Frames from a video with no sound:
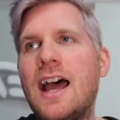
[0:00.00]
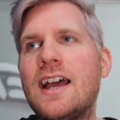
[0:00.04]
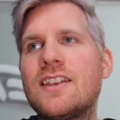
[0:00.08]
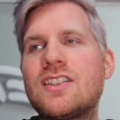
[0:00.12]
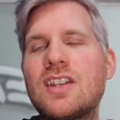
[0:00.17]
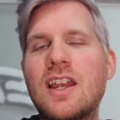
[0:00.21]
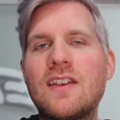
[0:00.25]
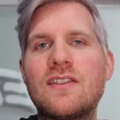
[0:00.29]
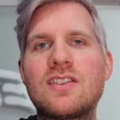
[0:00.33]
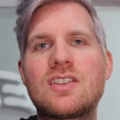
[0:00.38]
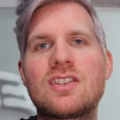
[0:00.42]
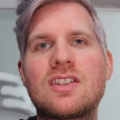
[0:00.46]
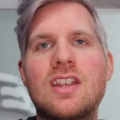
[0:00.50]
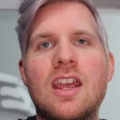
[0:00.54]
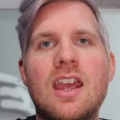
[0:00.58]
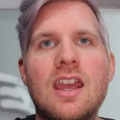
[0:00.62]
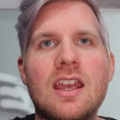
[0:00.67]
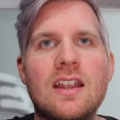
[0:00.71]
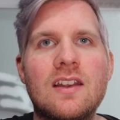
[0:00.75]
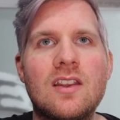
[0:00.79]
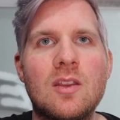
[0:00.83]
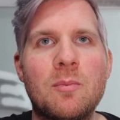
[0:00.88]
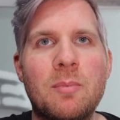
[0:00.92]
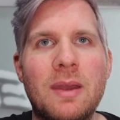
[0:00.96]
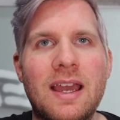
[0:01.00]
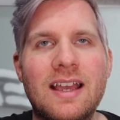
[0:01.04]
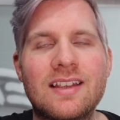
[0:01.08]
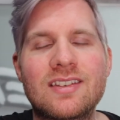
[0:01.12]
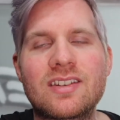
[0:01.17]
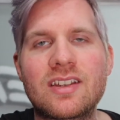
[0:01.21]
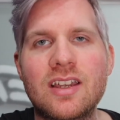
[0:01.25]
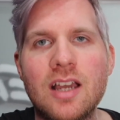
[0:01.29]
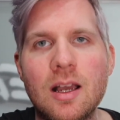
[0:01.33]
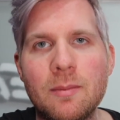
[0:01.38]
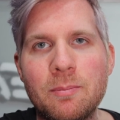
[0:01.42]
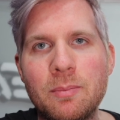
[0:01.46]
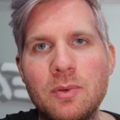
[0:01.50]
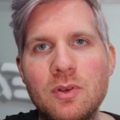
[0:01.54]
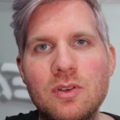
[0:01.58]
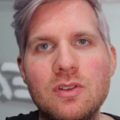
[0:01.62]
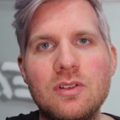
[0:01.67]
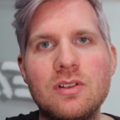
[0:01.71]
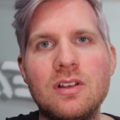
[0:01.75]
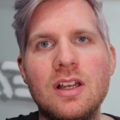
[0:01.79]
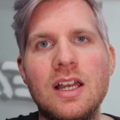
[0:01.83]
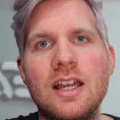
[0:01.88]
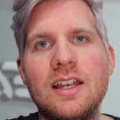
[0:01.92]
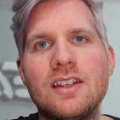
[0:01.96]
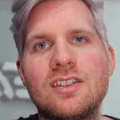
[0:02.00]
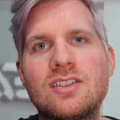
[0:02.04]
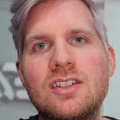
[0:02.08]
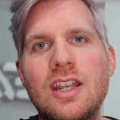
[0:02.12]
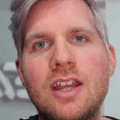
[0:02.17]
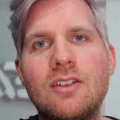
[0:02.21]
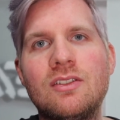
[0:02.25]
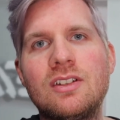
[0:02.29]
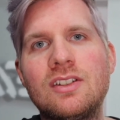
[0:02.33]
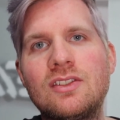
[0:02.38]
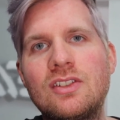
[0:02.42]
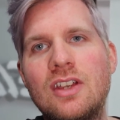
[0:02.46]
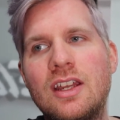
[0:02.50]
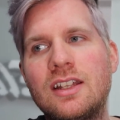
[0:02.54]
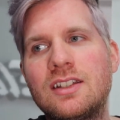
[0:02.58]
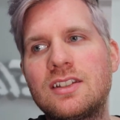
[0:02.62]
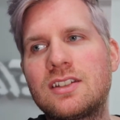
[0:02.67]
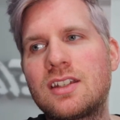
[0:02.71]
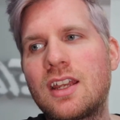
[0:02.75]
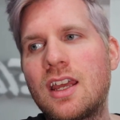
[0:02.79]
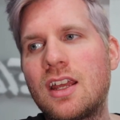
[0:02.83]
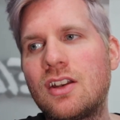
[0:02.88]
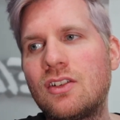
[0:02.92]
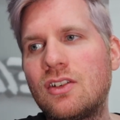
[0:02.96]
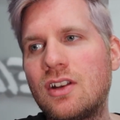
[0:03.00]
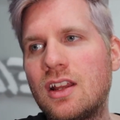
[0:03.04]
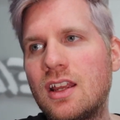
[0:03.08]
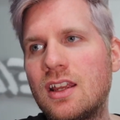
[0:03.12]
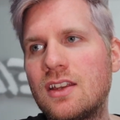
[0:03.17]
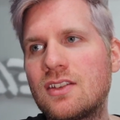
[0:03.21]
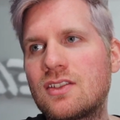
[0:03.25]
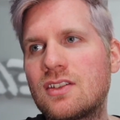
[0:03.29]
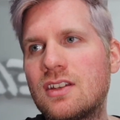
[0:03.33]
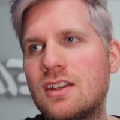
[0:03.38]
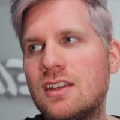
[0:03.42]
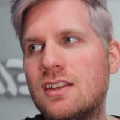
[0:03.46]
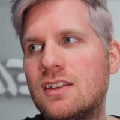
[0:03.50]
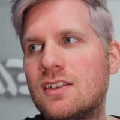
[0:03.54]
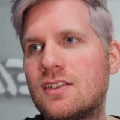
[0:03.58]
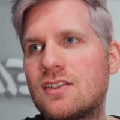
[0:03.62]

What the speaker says: As I've said, the past couple sound design Saturdays